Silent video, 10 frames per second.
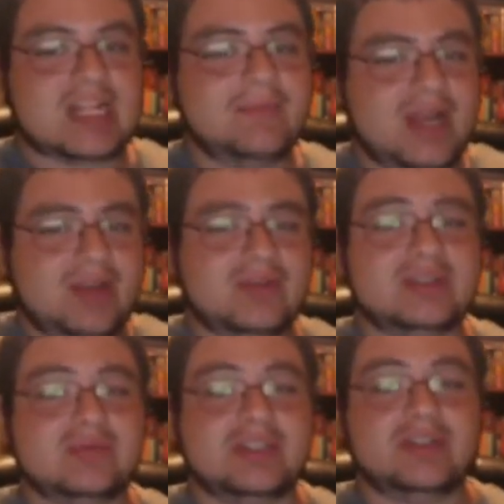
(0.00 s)
My
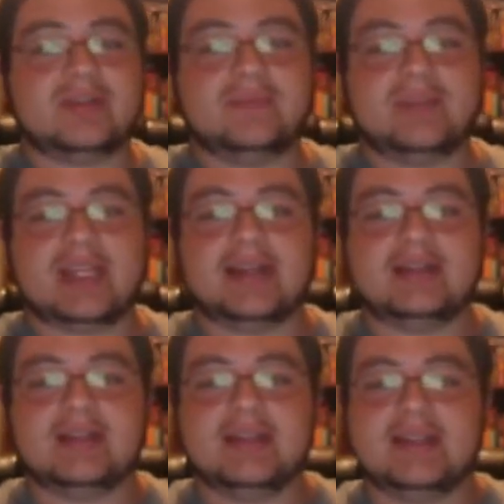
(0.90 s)
only real
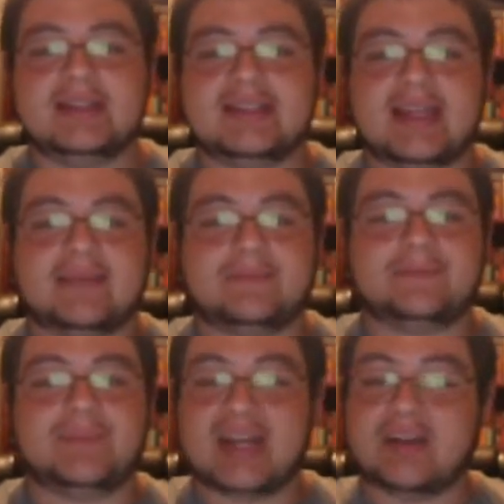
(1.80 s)
complaint is that,
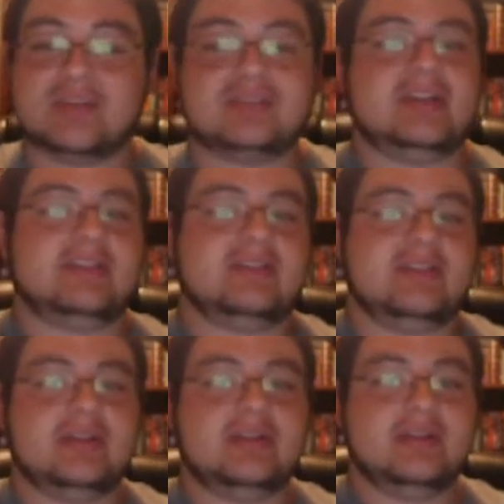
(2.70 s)
by no stretch of
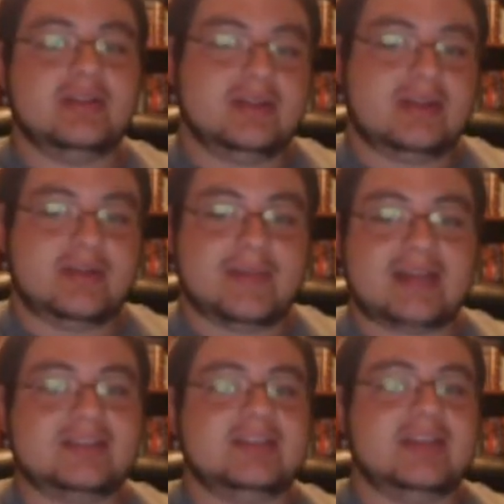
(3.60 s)
the
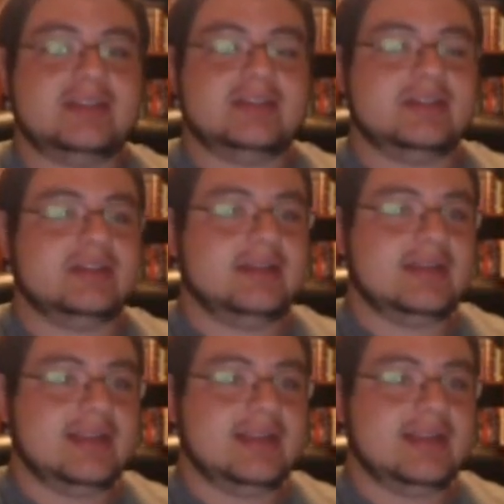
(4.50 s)
imagination,